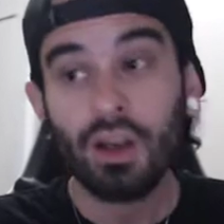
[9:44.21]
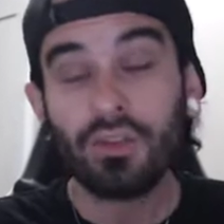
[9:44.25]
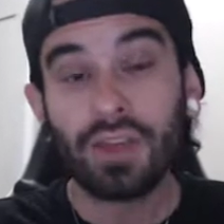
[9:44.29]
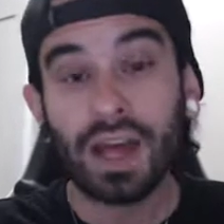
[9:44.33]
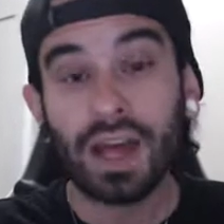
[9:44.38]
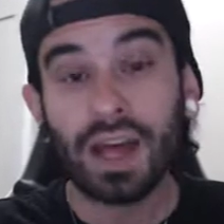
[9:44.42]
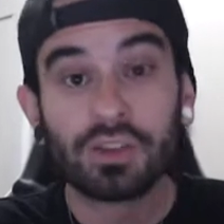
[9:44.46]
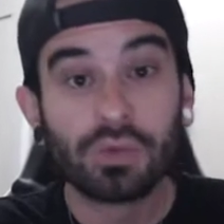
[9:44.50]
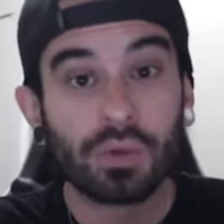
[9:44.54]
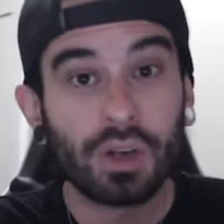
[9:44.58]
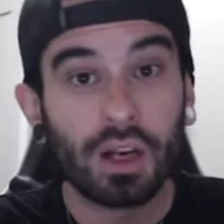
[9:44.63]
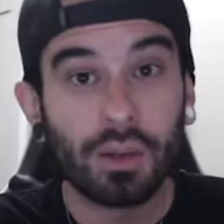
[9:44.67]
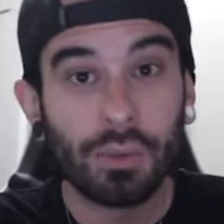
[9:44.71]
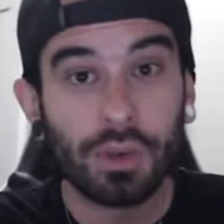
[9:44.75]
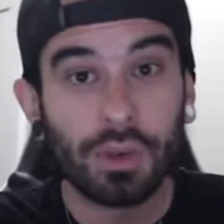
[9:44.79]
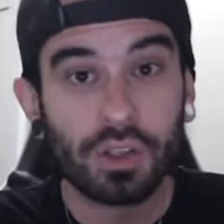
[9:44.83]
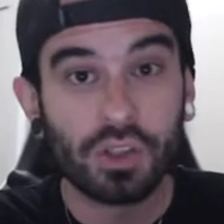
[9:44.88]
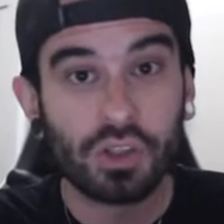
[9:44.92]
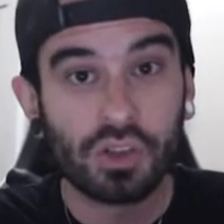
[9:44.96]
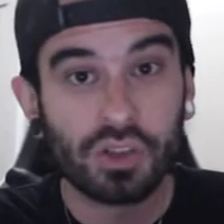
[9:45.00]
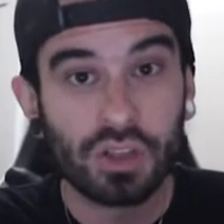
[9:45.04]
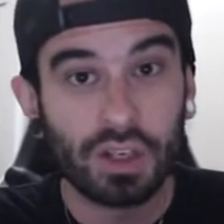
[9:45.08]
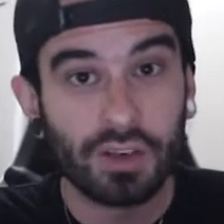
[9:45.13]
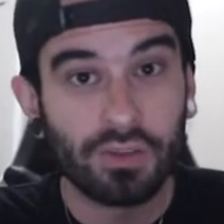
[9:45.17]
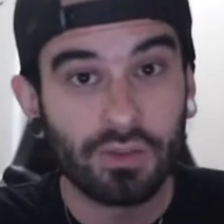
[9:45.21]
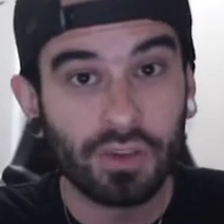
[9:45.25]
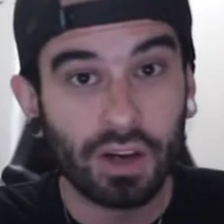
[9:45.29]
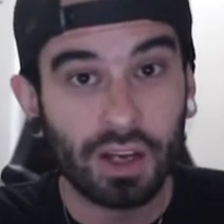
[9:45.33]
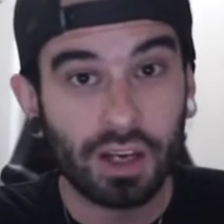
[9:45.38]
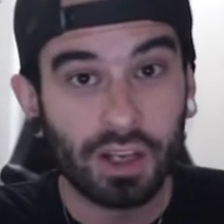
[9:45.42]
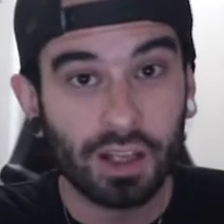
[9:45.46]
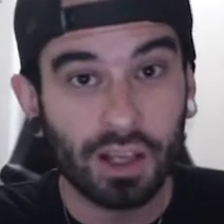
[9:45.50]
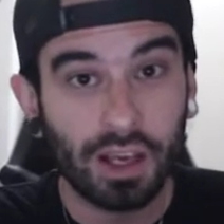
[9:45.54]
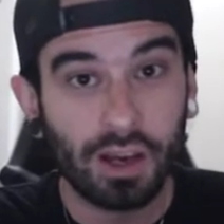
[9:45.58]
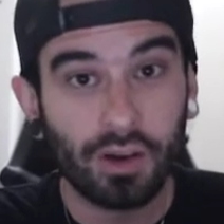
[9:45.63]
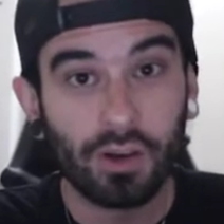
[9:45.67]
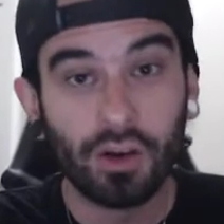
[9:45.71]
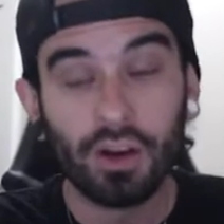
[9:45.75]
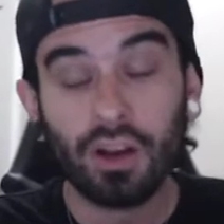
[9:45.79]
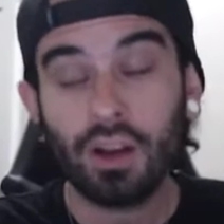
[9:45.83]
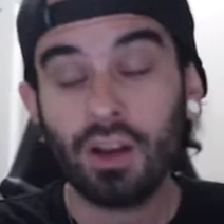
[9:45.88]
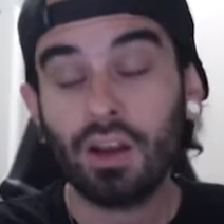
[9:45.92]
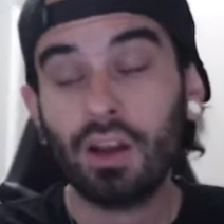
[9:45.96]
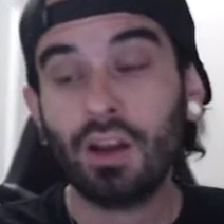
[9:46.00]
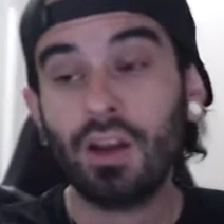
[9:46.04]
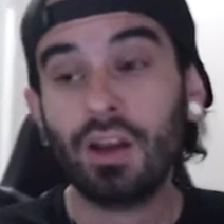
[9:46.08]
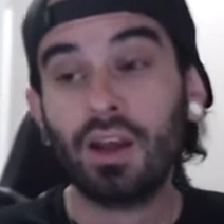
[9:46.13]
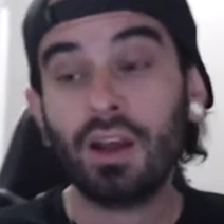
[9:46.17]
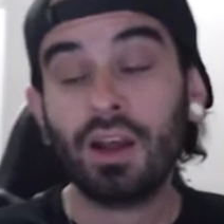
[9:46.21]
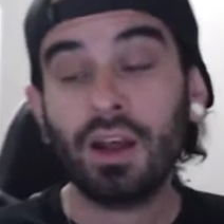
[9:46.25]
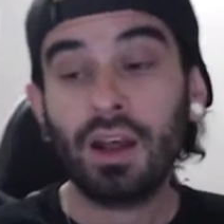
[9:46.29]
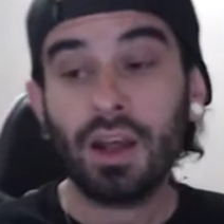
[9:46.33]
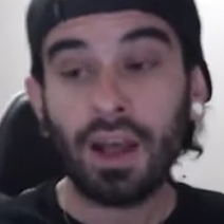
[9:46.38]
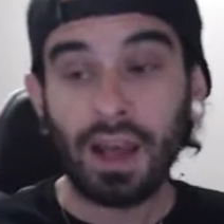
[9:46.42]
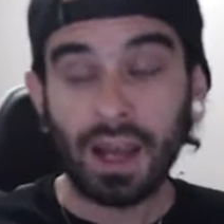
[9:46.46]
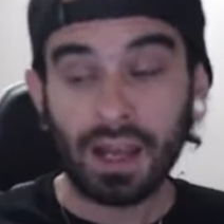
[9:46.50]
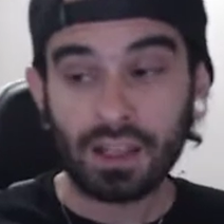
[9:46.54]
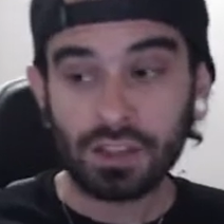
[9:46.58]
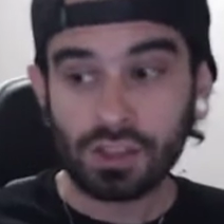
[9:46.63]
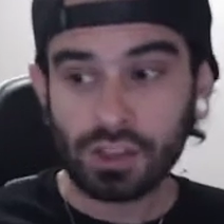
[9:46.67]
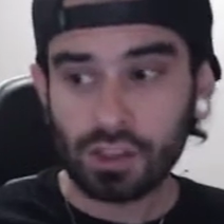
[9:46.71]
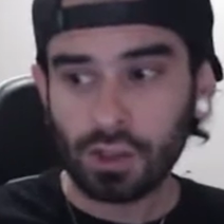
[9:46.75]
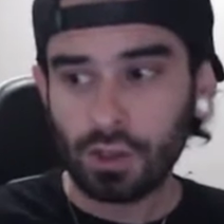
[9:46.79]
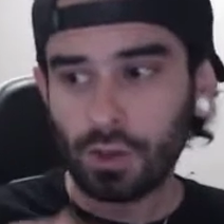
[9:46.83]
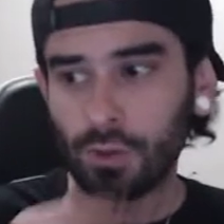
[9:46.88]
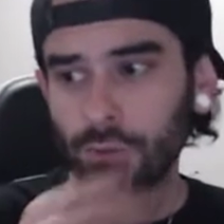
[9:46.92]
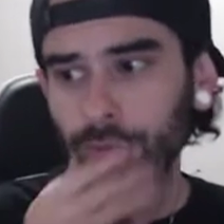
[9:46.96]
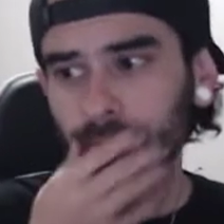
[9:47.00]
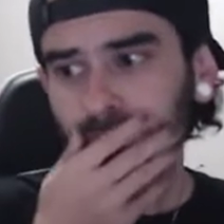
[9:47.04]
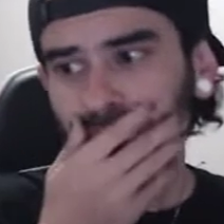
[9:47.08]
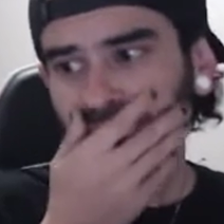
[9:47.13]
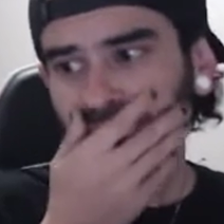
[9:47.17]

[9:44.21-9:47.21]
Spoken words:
That's what I'm interested in finding out. And so